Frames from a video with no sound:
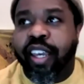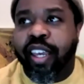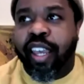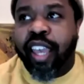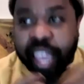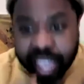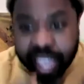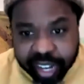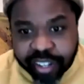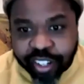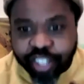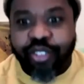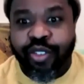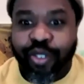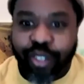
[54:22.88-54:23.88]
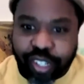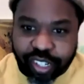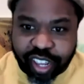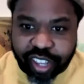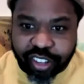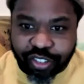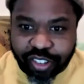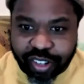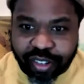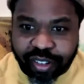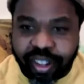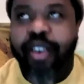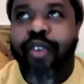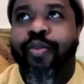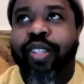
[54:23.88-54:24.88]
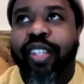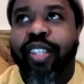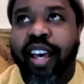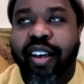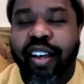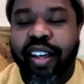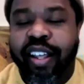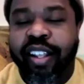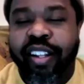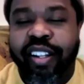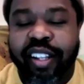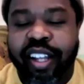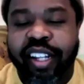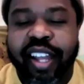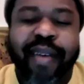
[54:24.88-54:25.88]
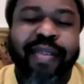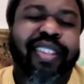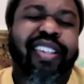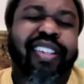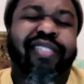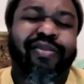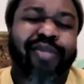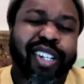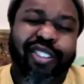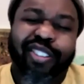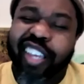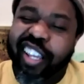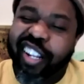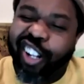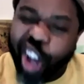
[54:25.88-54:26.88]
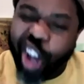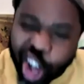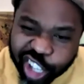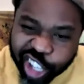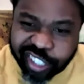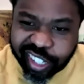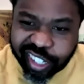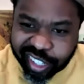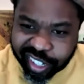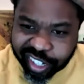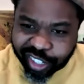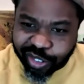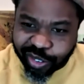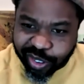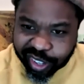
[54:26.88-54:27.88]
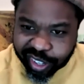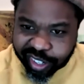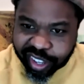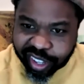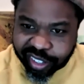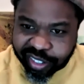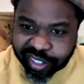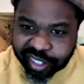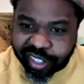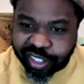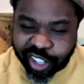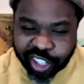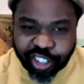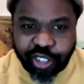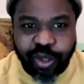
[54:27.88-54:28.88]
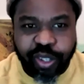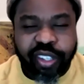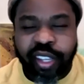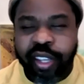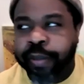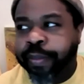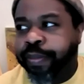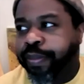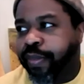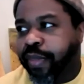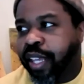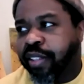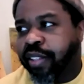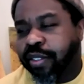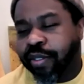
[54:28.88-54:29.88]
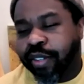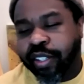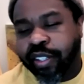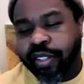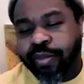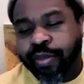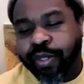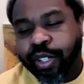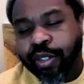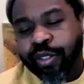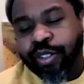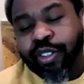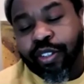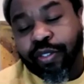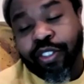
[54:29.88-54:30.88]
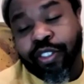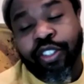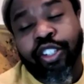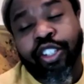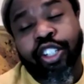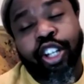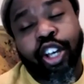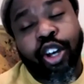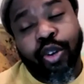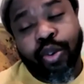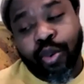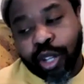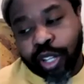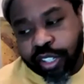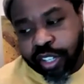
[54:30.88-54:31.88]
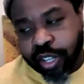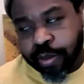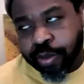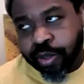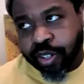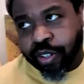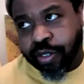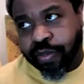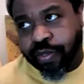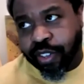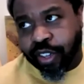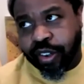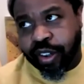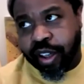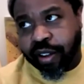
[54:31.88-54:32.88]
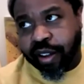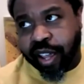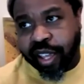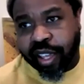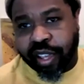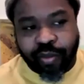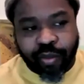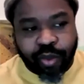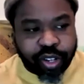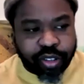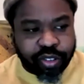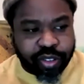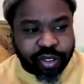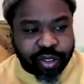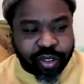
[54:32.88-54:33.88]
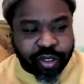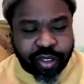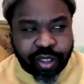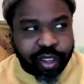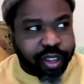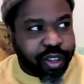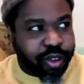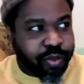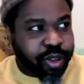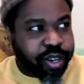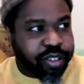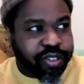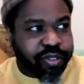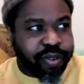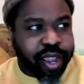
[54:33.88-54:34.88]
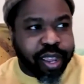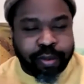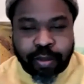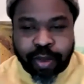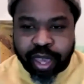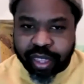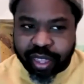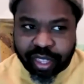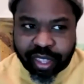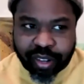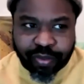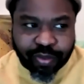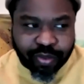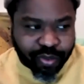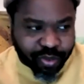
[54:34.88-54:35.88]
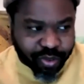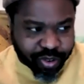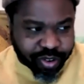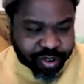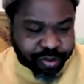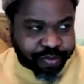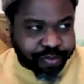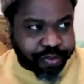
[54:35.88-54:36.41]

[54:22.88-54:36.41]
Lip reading: in disorientation without allowing the reader to get lost in the disorientations? And so it's a real sort of slow attempt to figure out like what is the right method for